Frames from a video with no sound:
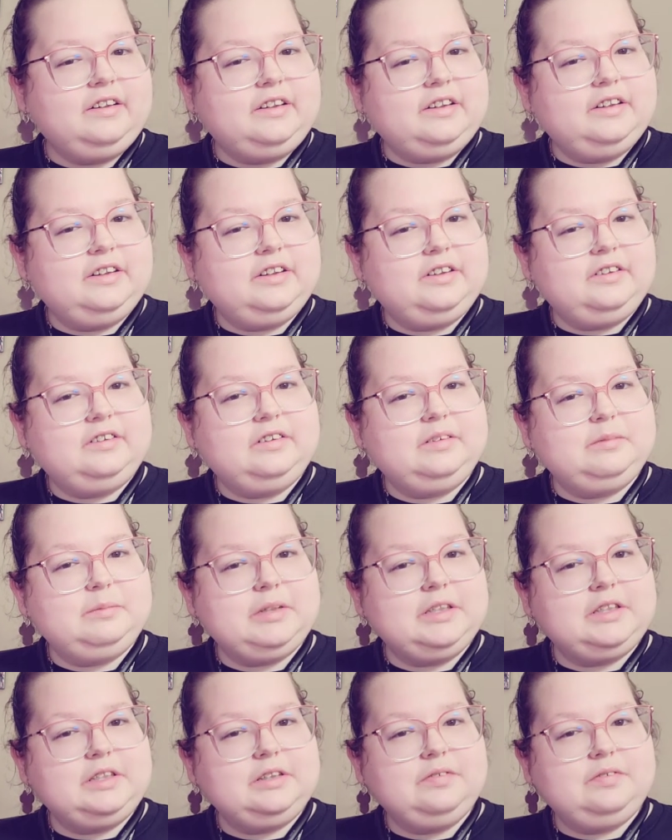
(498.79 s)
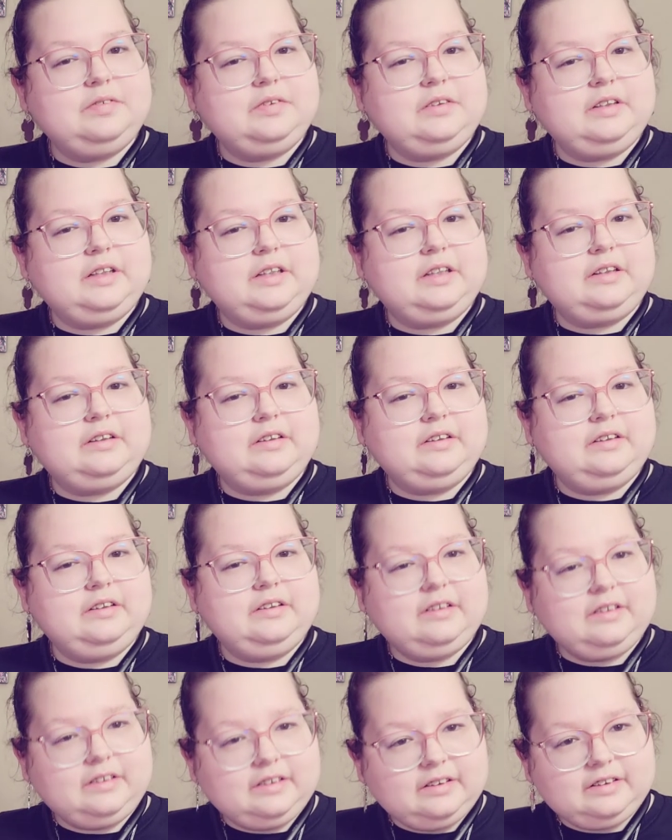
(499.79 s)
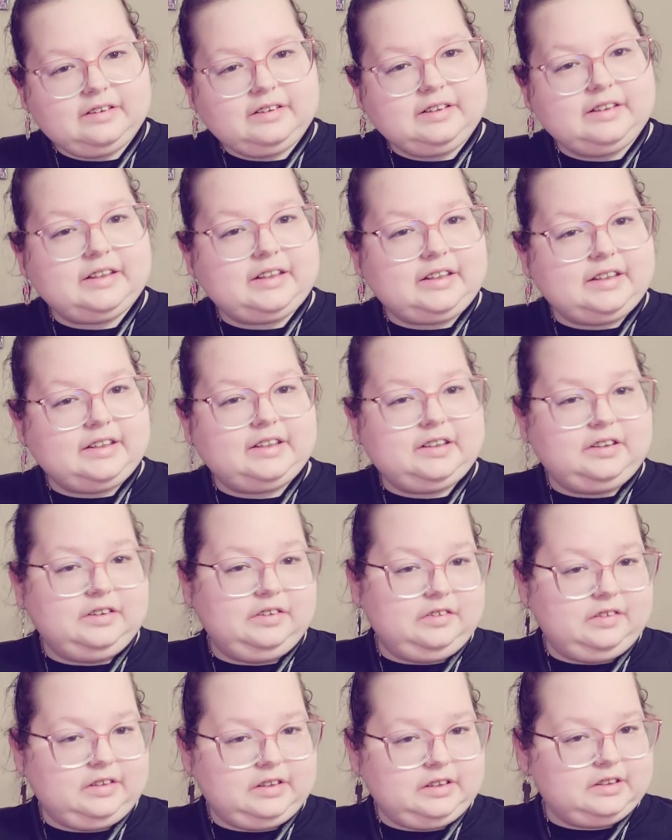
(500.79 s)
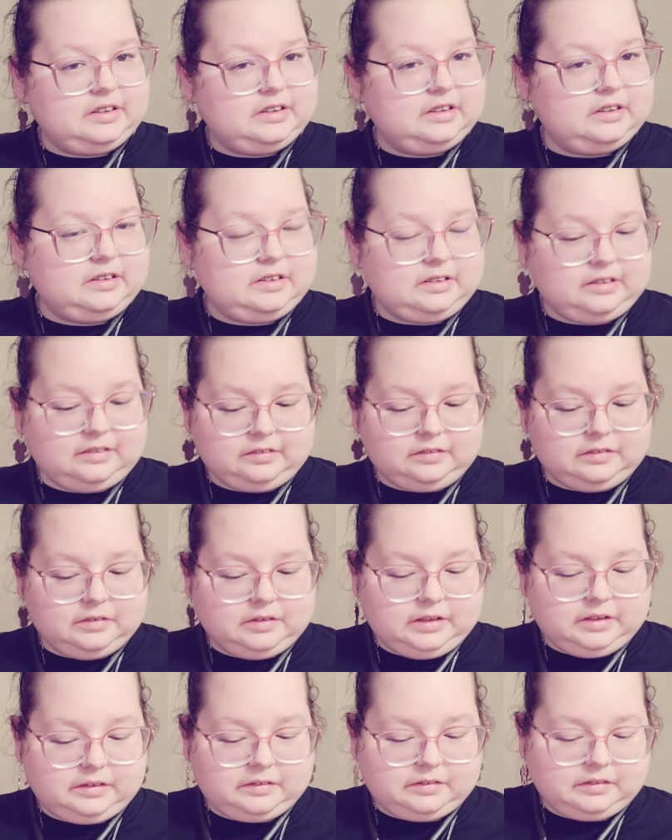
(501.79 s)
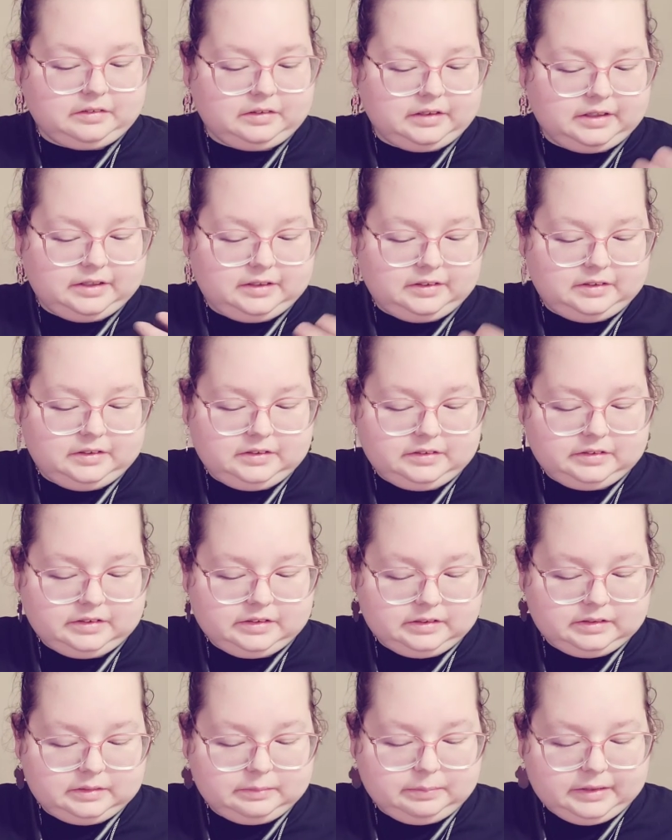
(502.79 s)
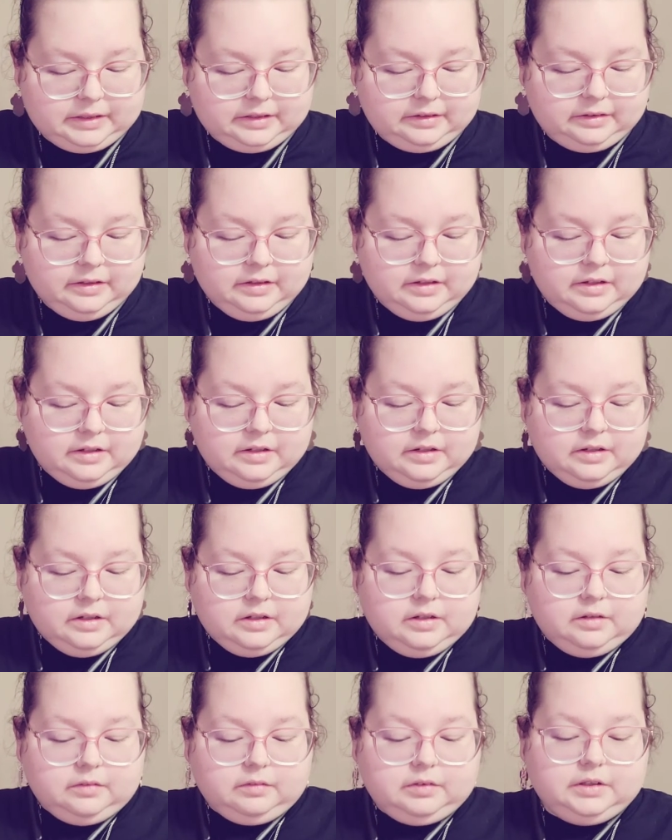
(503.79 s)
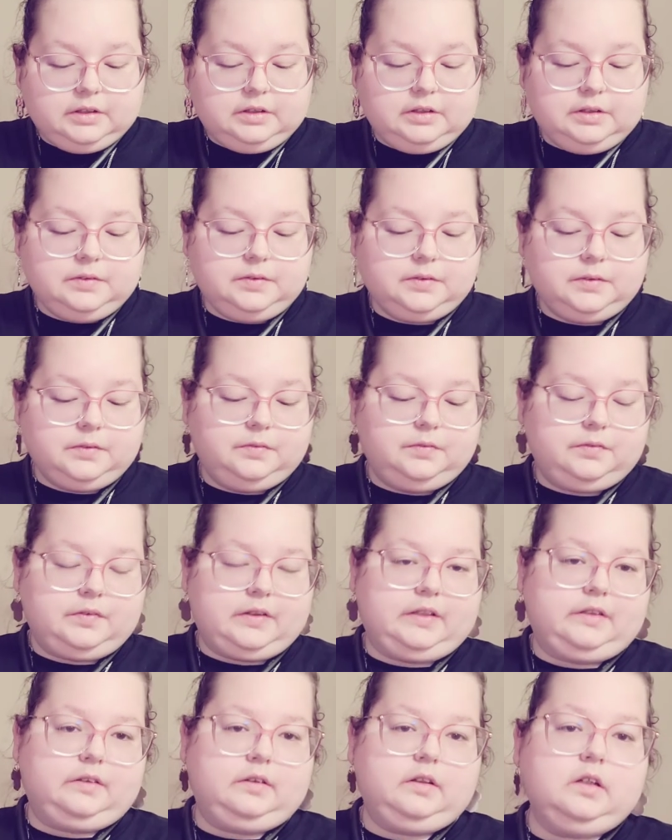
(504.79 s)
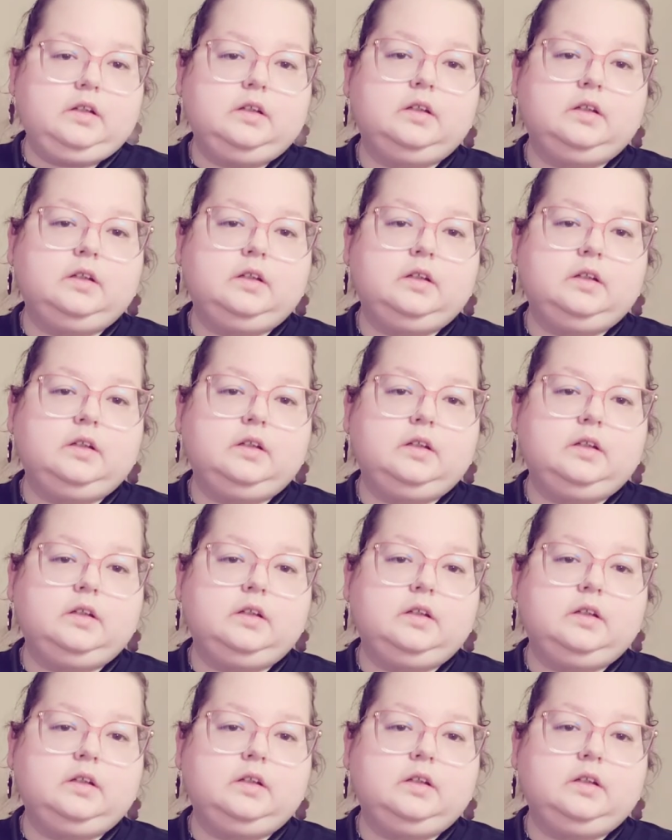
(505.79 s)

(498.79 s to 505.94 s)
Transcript: you know, it makes you feel like I can do this. I don't know how to explain. What do you do for fun?